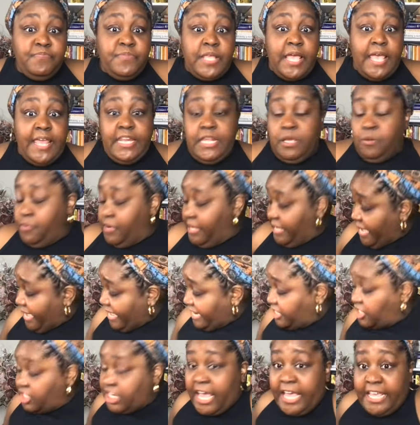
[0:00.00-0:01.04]
And then we got
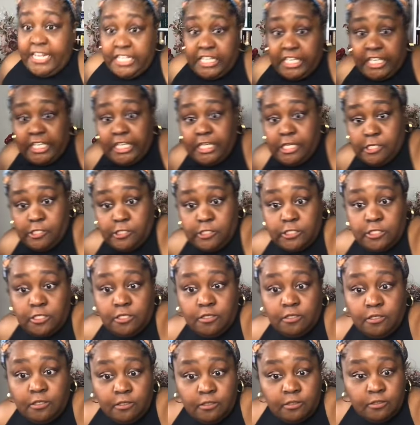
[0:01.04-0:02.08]
Jadakiss,
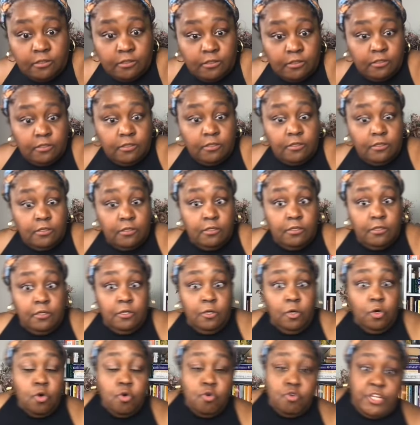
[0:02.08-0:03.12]

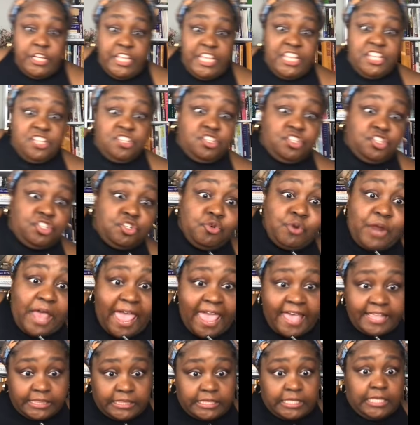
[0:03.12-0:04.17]
who did shoot
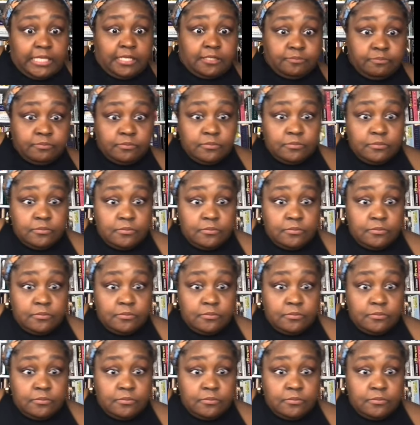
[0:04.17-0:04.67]
at them.